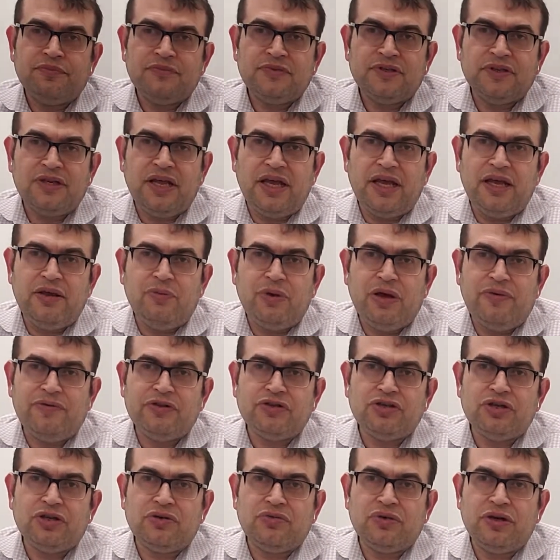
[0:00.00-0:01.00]
Today, we have a
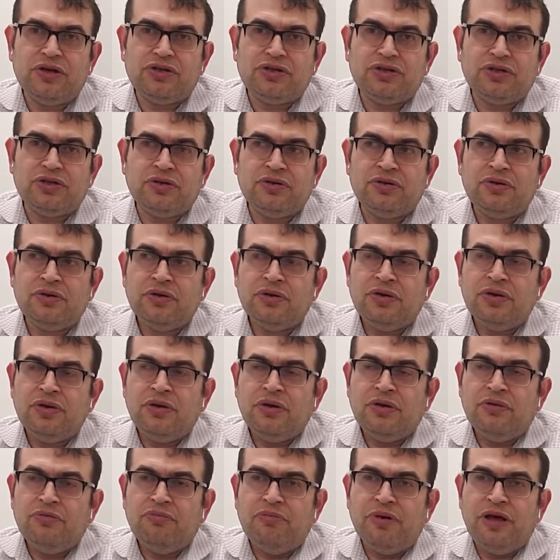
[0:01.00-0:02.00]
generation,
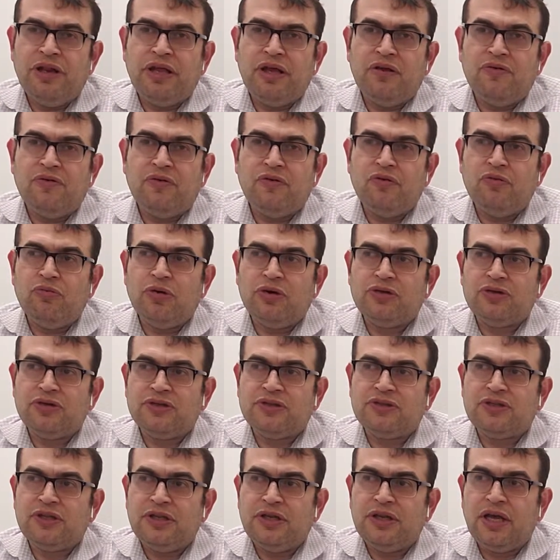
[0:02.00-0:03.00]
many of whom are
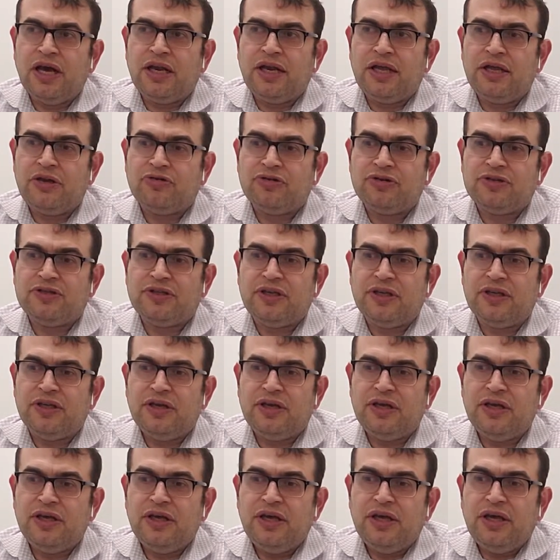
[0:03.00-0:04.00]
just not
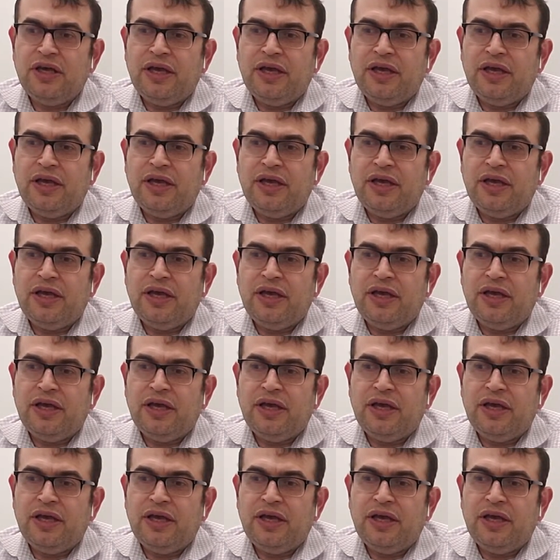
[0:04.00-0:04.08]
interested